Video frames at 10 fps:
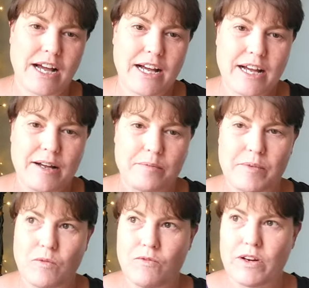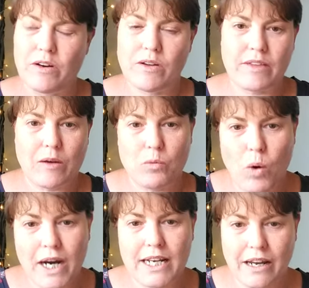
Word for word: um, very, that white